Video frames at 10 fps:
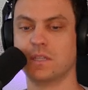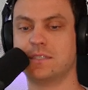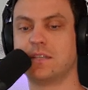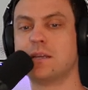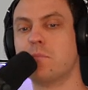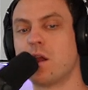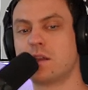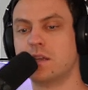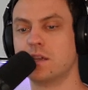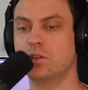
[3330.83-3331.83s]
it's like
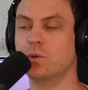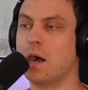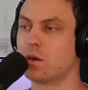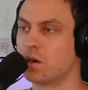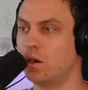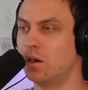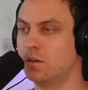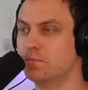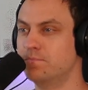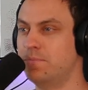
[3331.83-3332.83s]
marketing a new
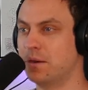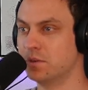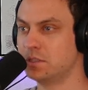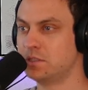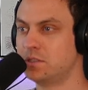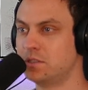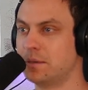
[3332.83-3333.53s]
alcohol beverage. Yeah.